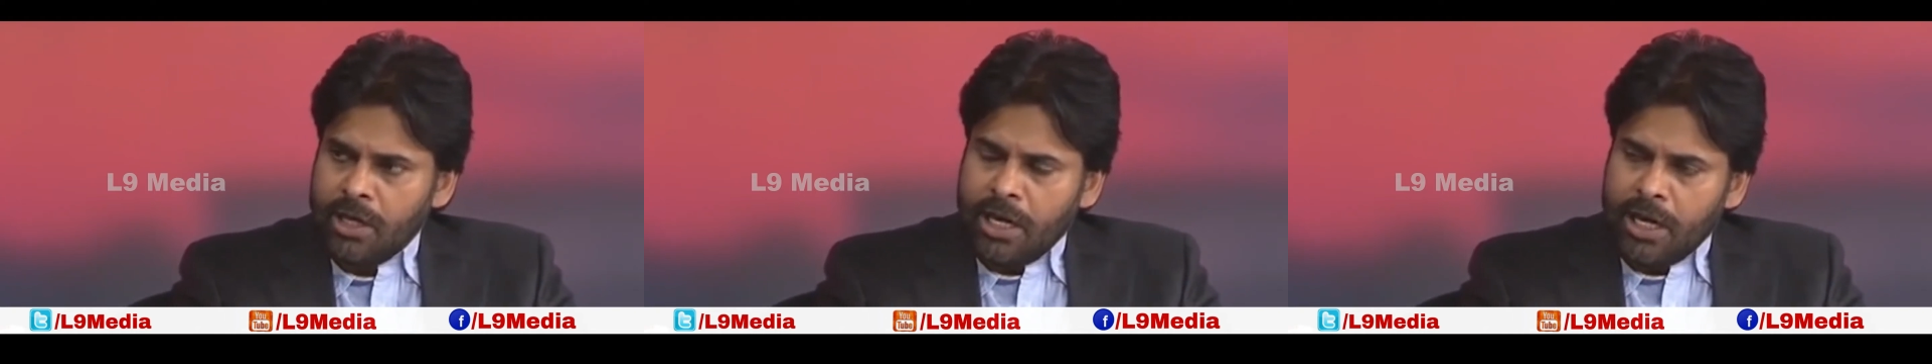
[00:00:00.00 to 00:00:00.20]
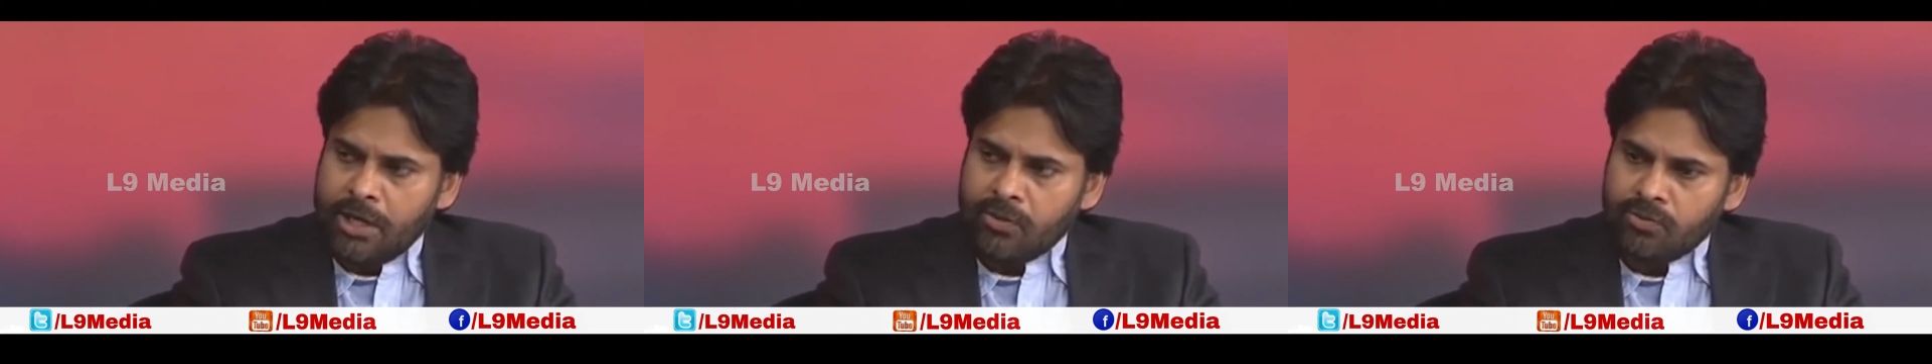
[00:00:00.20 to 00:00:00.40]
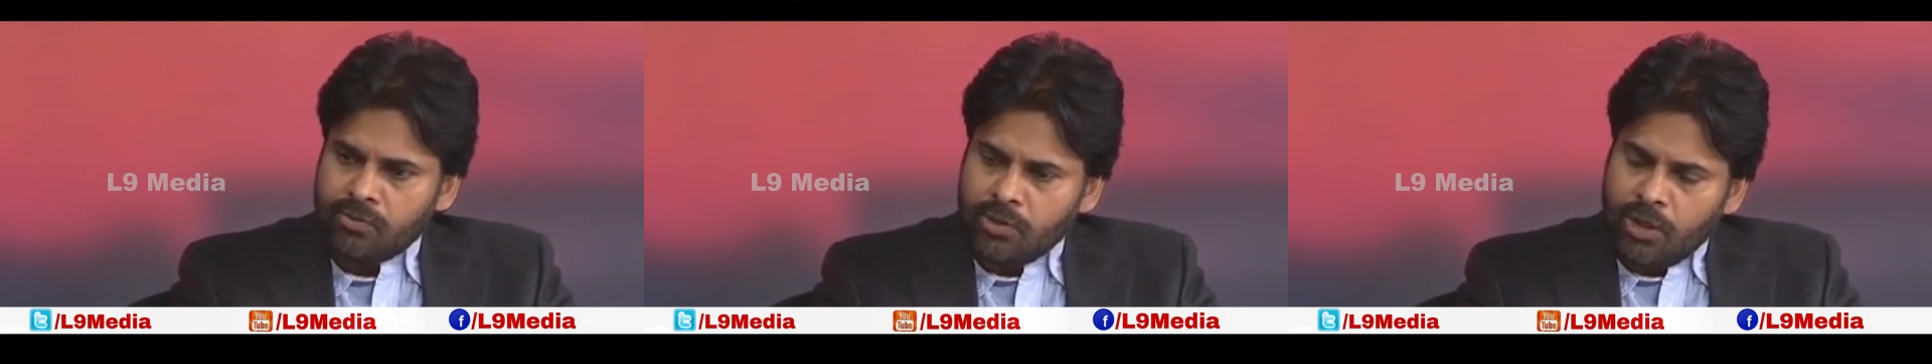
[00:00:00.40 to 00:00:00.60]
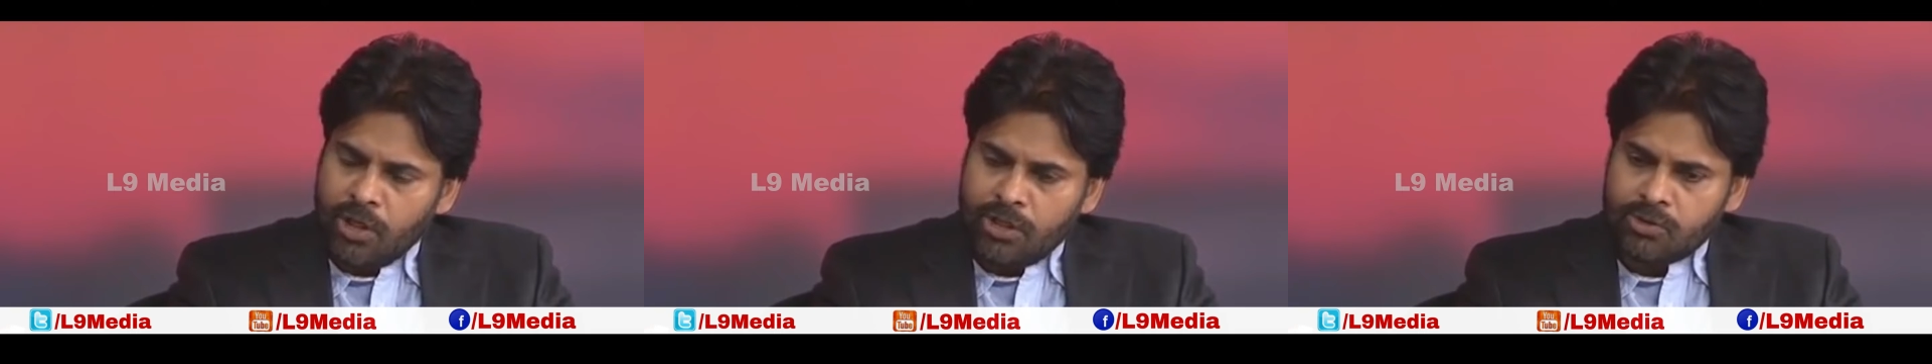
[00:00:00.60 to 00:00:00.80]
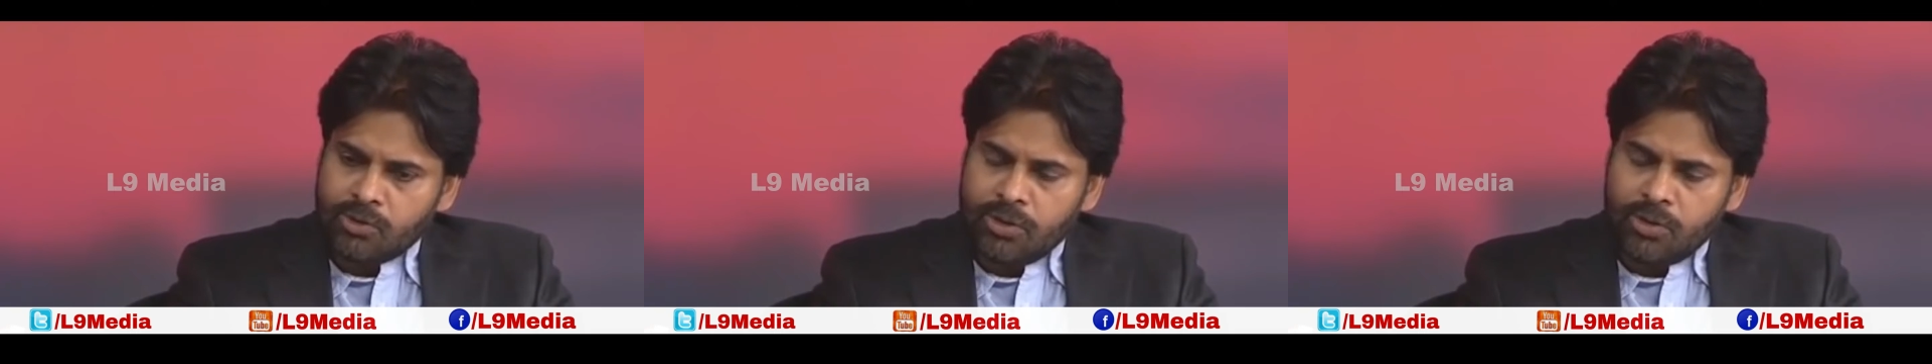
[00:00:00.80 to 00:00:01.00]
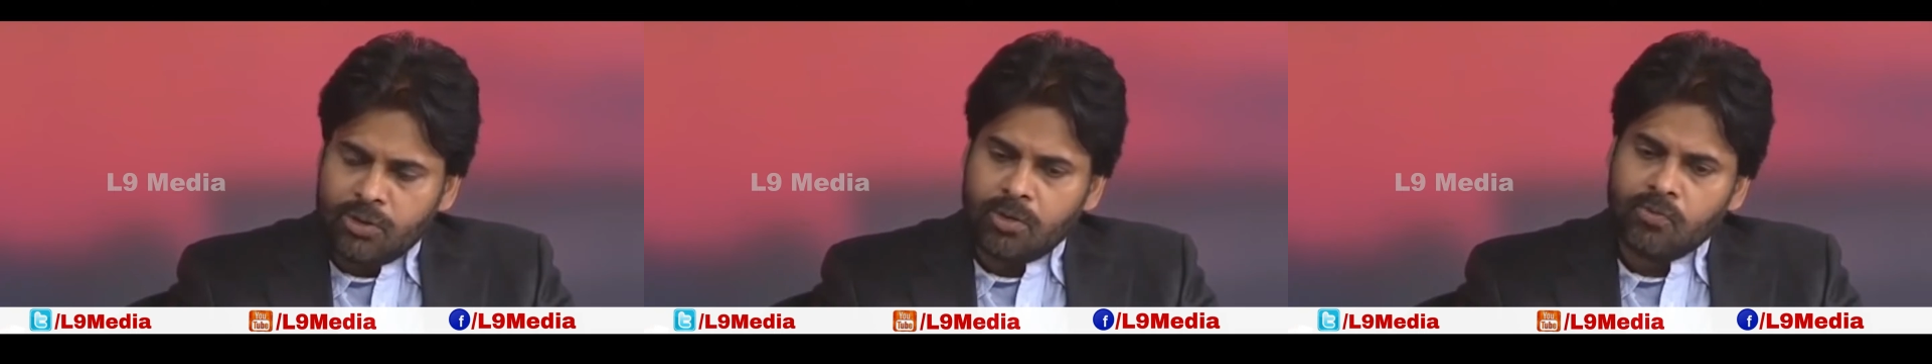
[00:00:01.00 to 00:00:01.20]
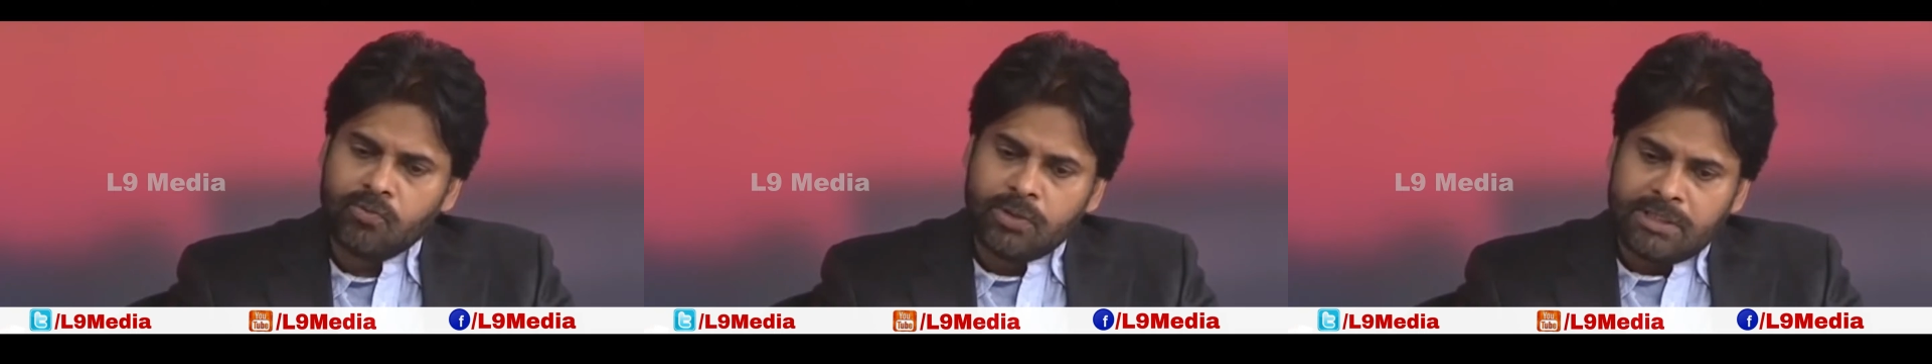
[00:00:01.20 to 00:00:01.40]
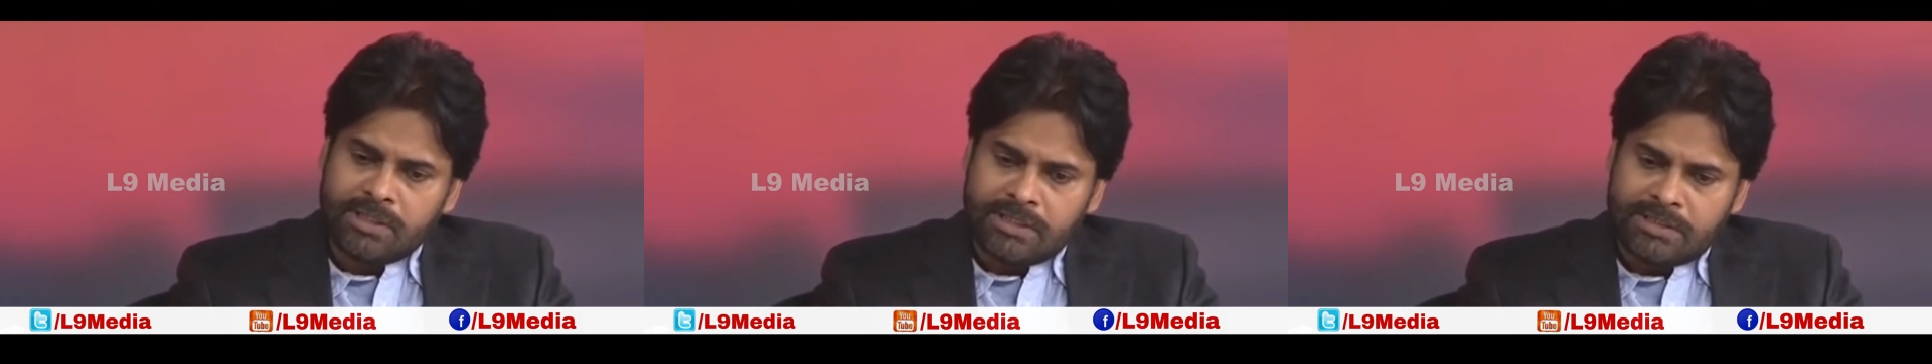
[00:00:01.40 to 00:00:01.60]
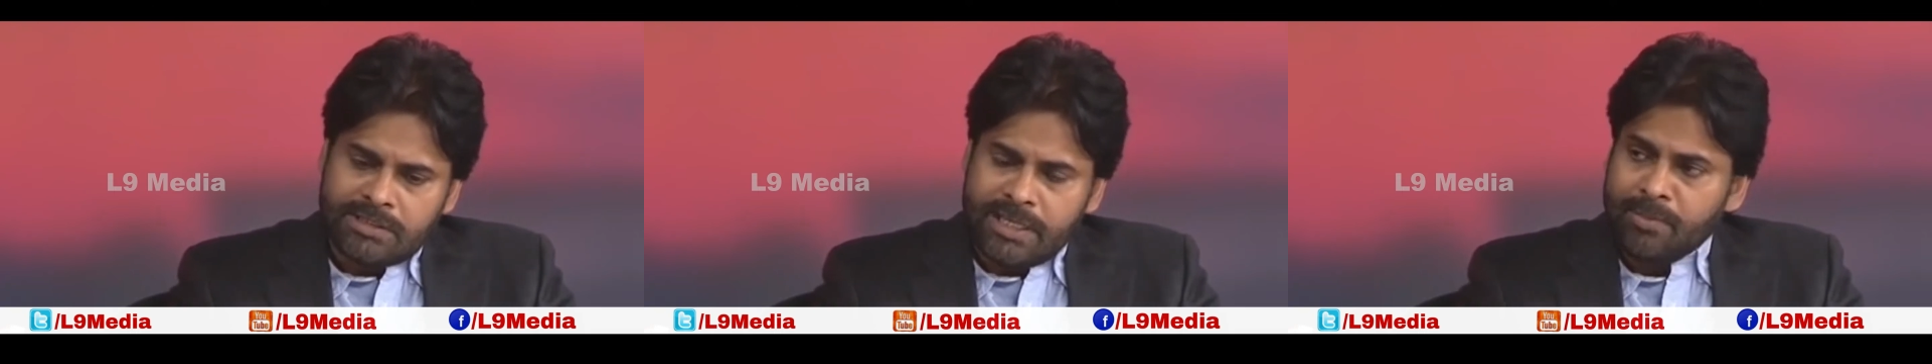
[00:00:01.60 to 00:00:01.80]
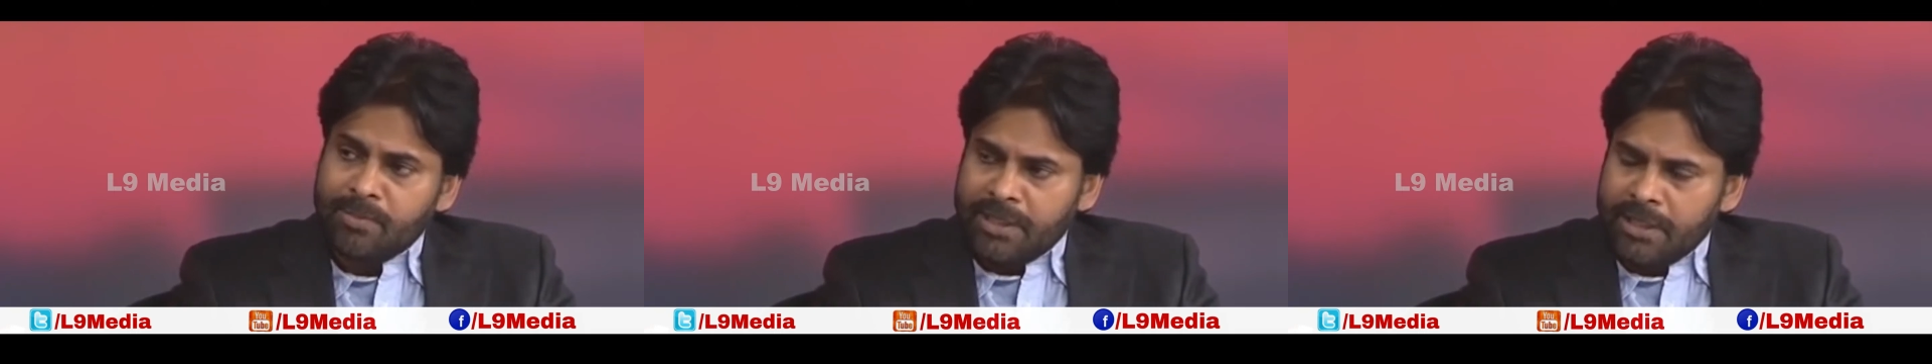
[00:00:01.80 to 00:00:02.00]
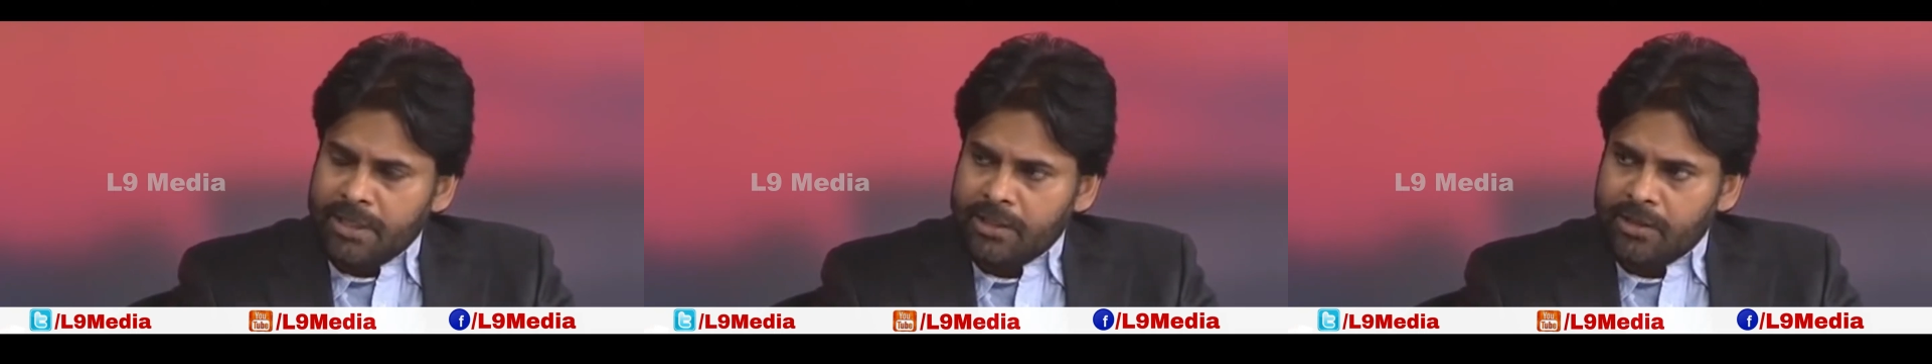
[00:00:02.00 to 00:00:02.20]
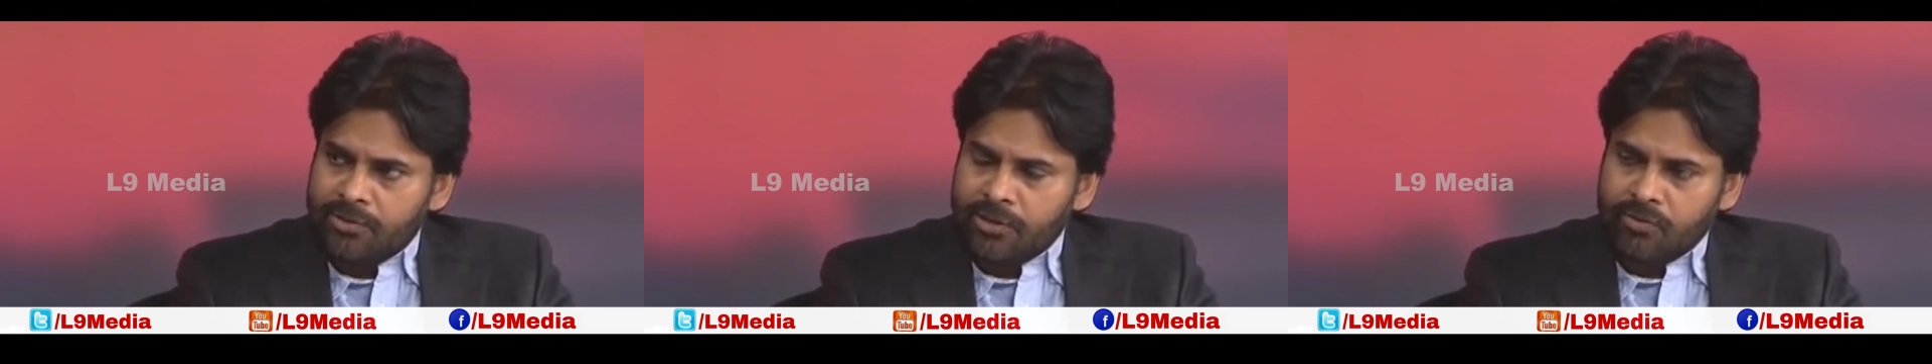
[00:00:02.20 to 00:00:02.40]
And they also feel the same need and